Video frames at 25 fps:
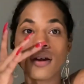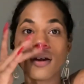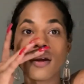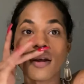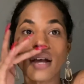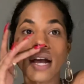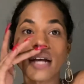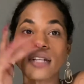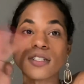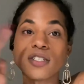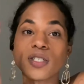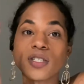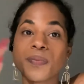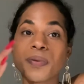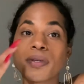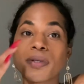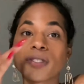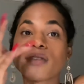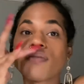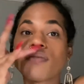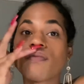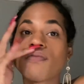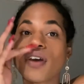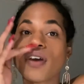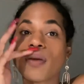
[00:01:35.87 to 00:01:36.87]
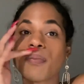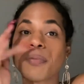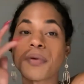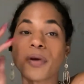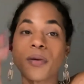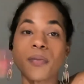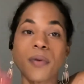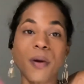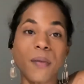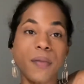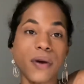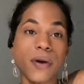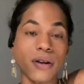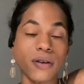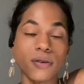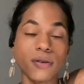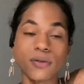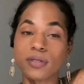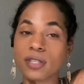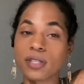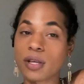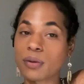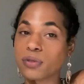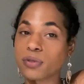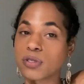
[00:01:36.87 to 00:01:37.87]
I just put some vapor up on my
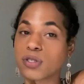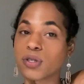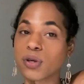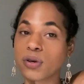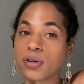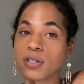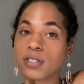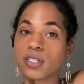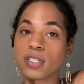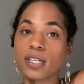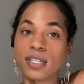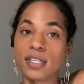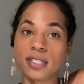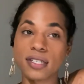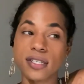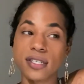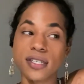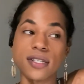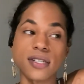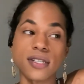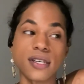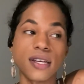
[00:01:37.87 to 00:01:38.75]
nose. I was so congested.